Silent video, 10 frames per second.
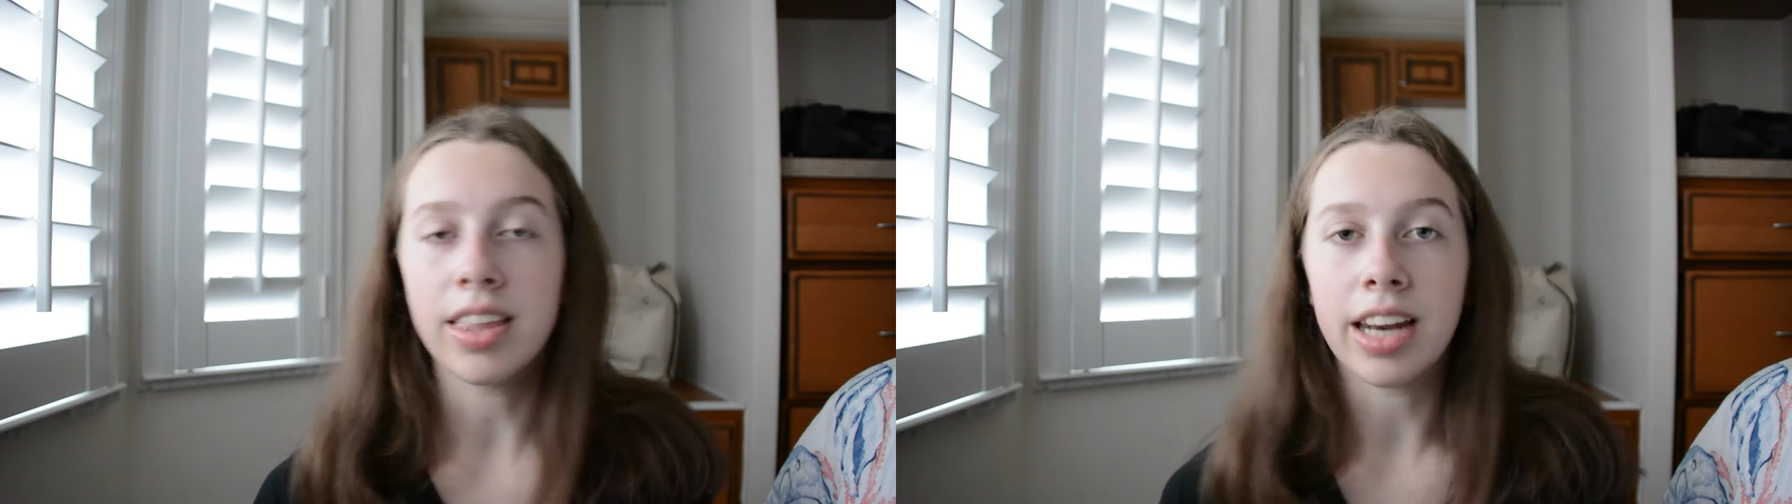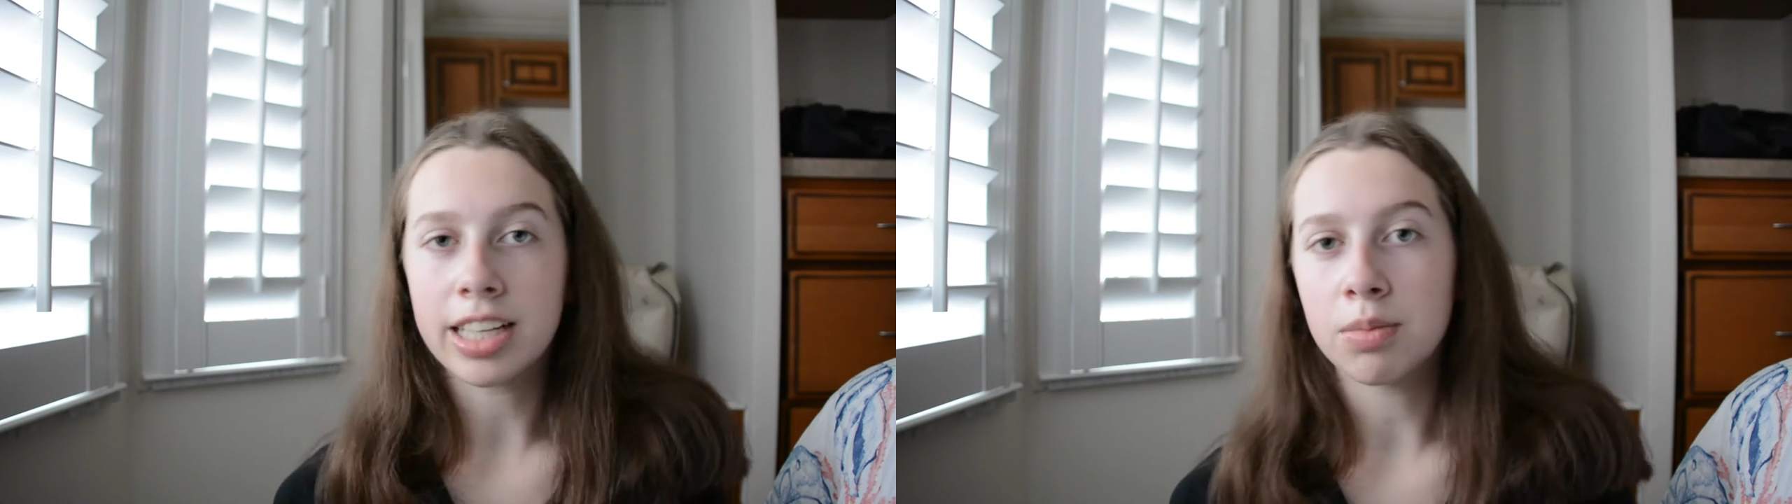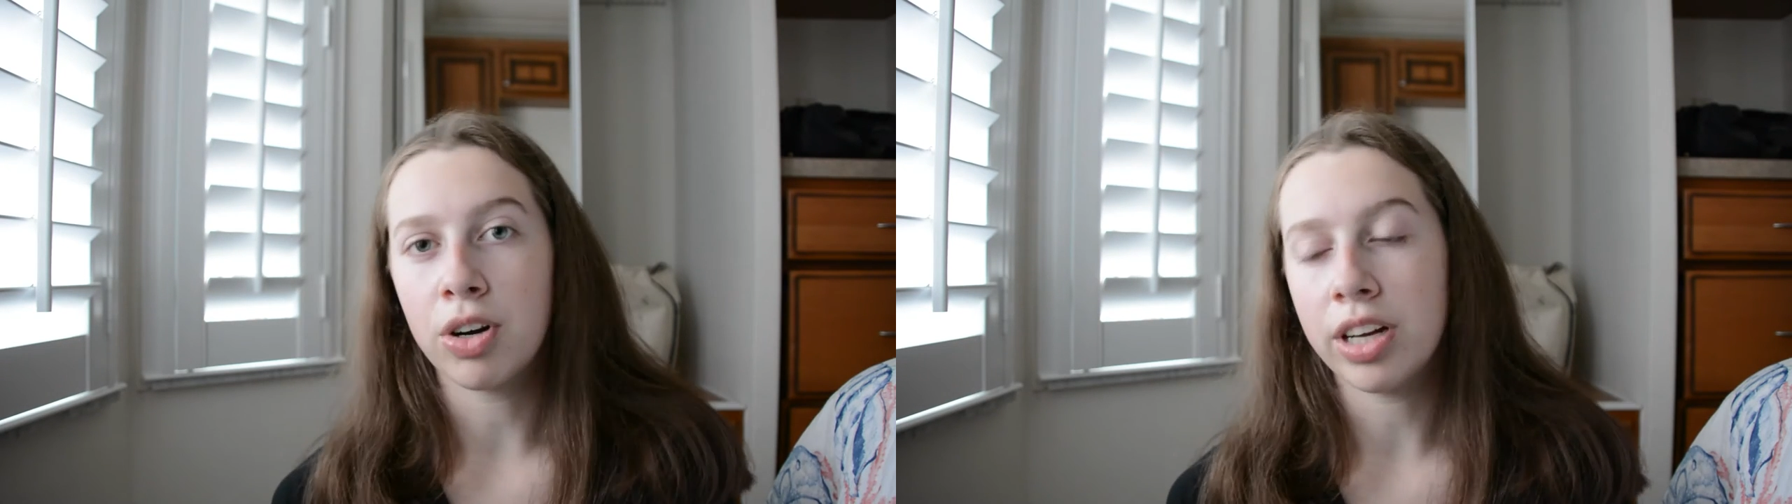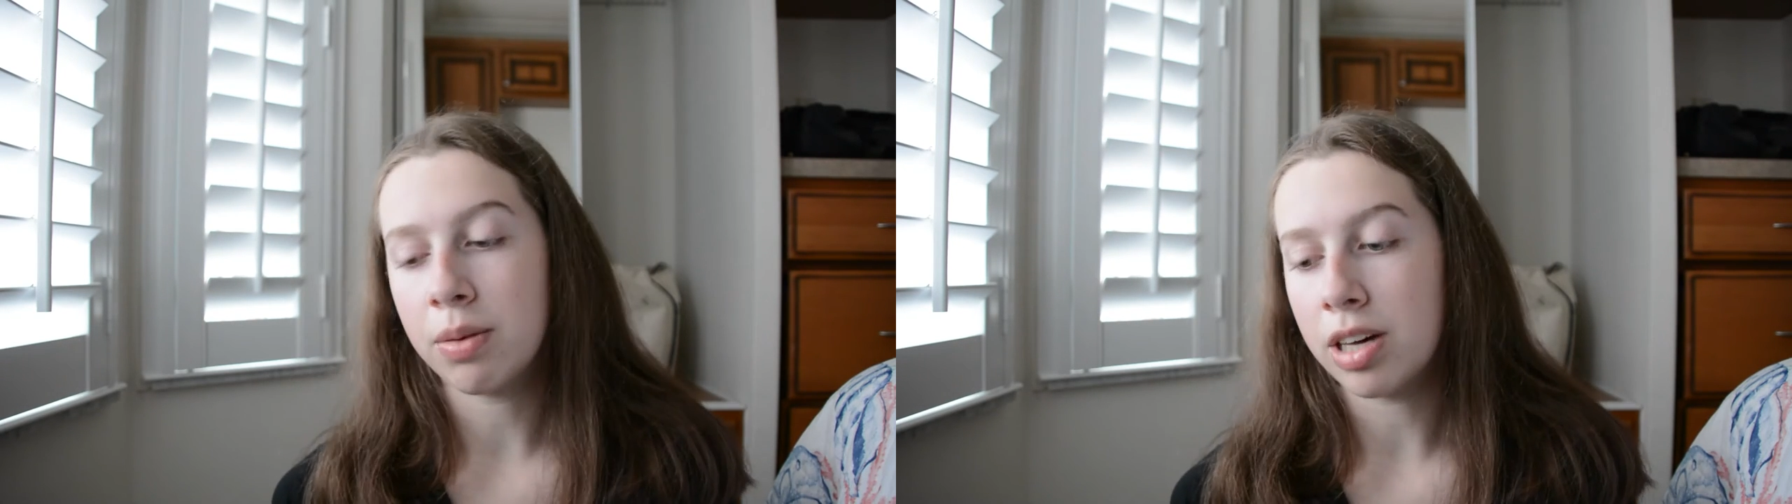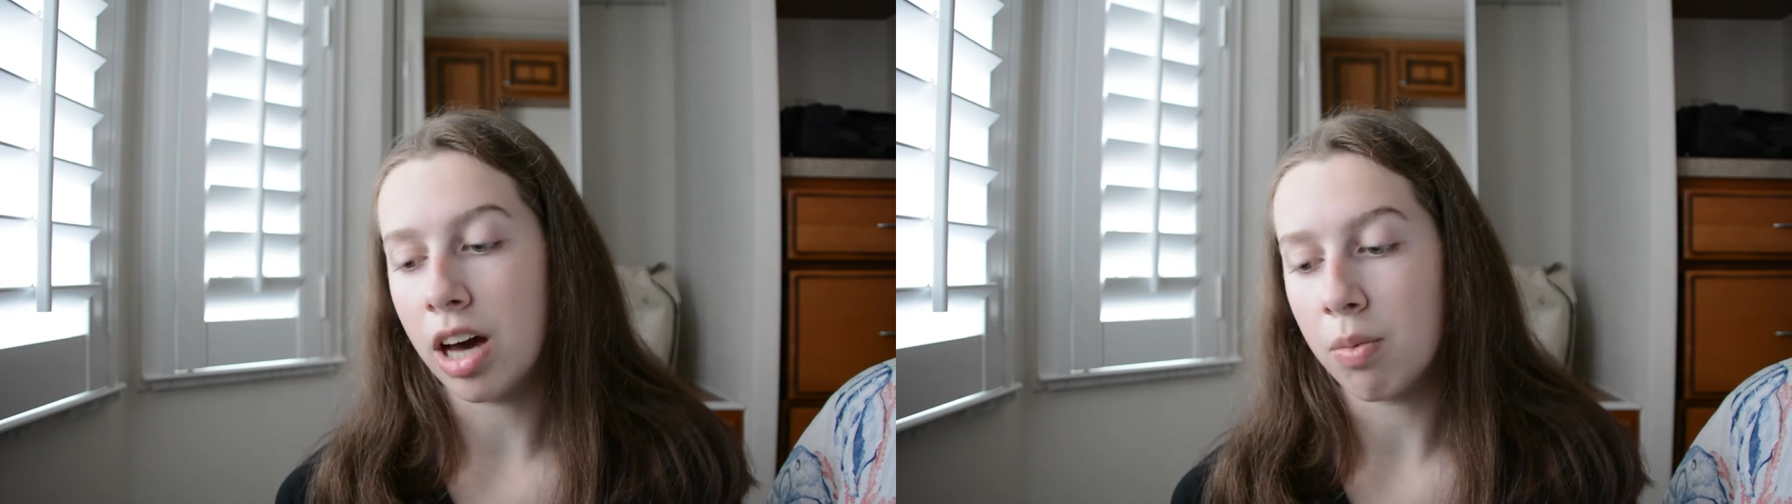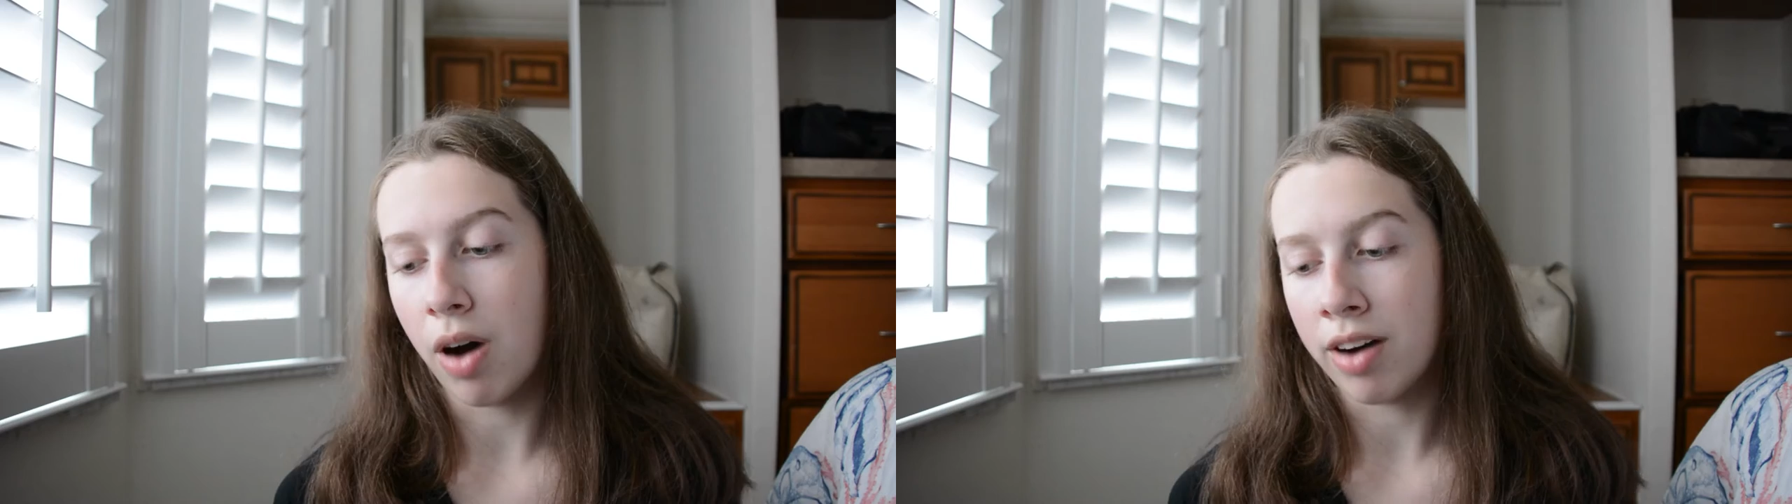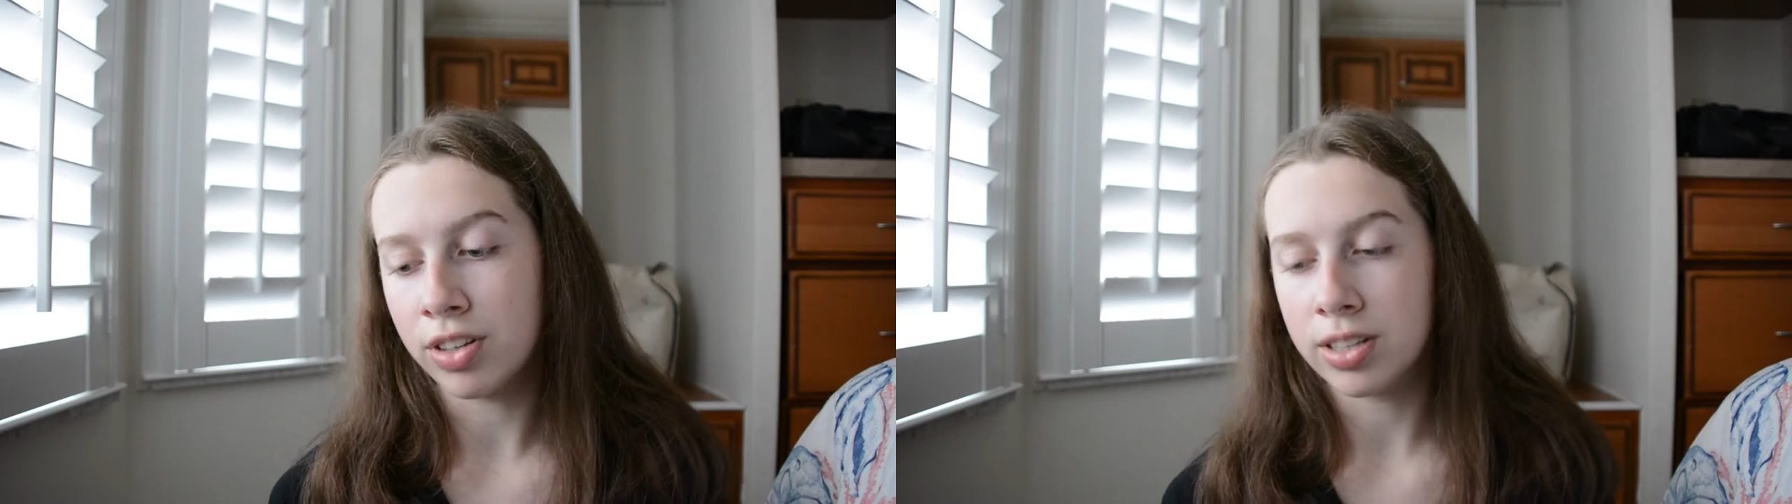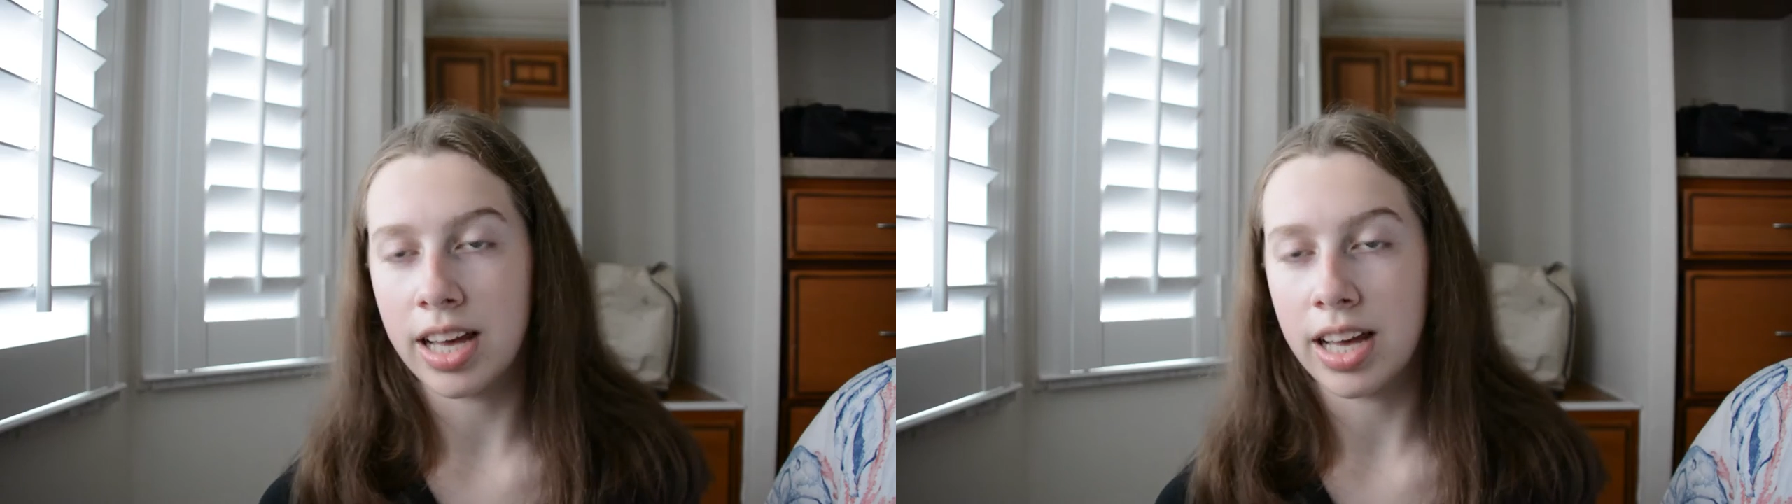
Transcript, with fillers: The next morning, we got waffles